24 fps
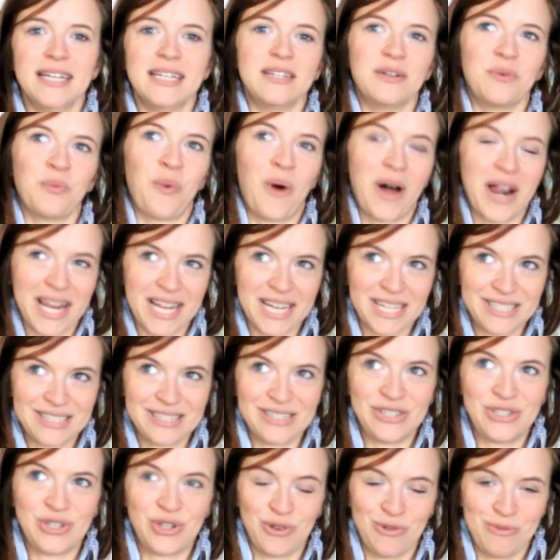wanting
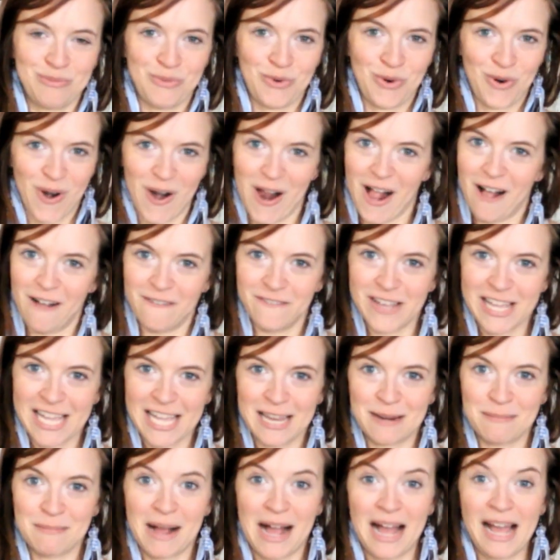to do more of
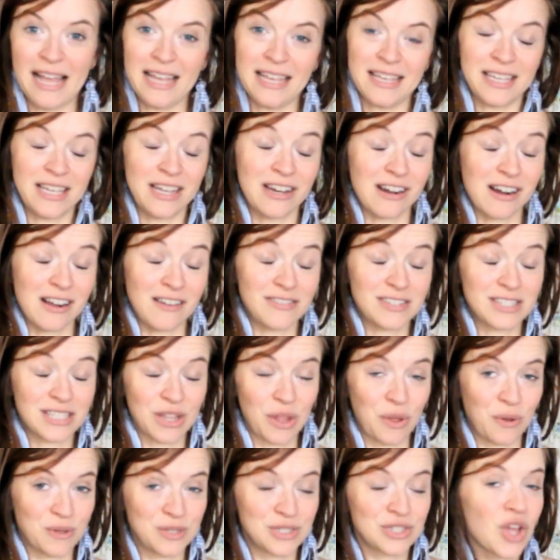in my year of
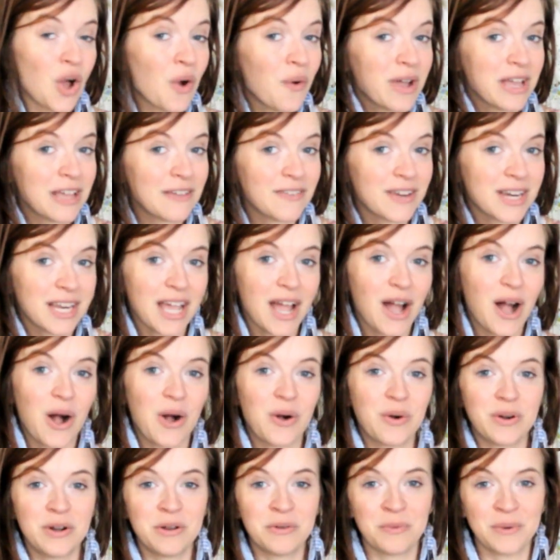slow sewing video,